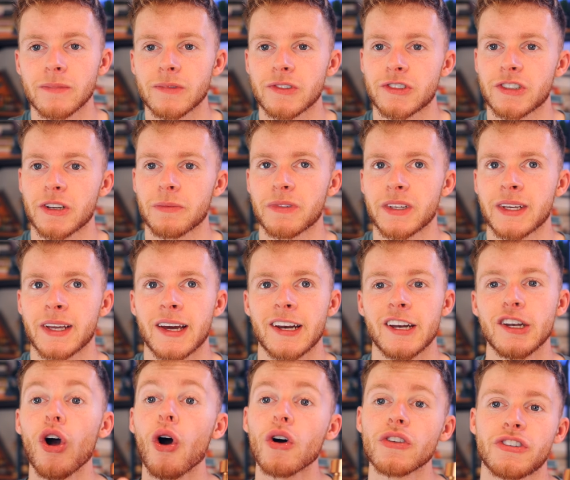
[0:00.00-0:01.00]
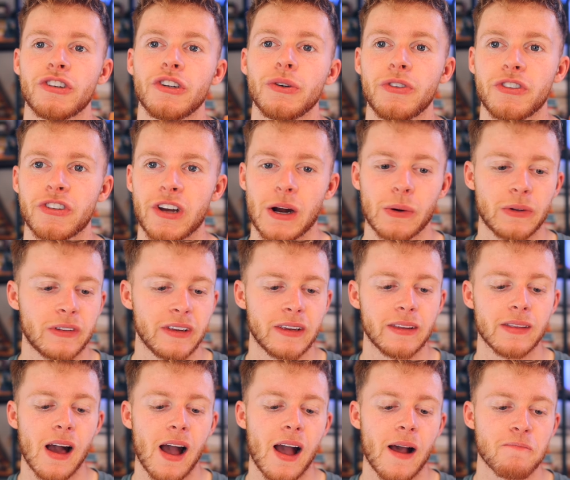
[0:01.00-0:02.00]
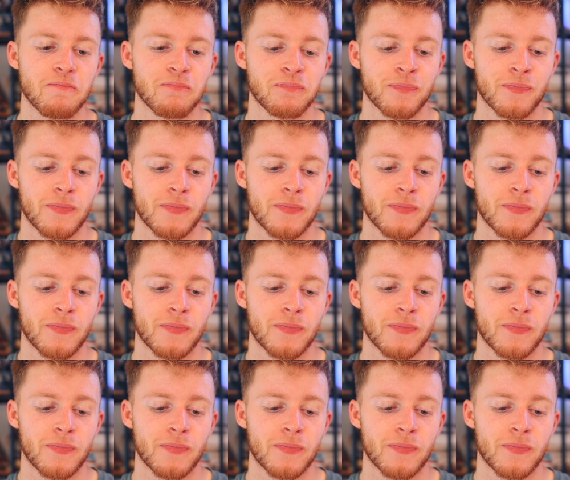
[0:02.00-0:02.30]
Something kind of not too shouty that